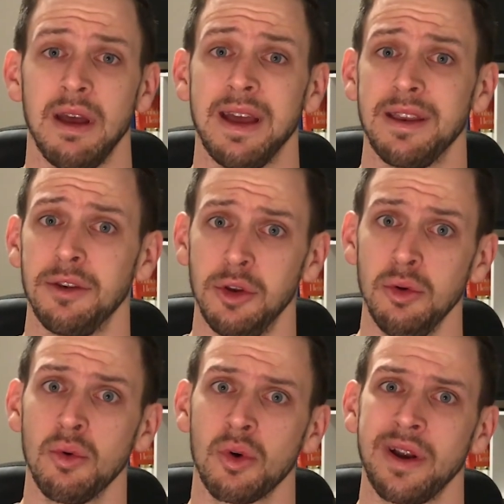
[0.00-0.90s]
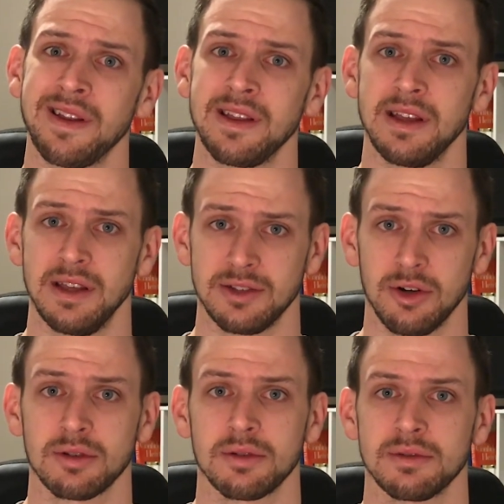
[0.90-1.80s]
And new credit is
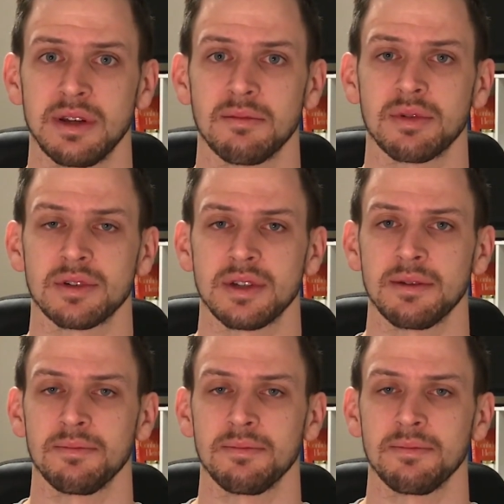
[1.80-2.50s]
also 10%.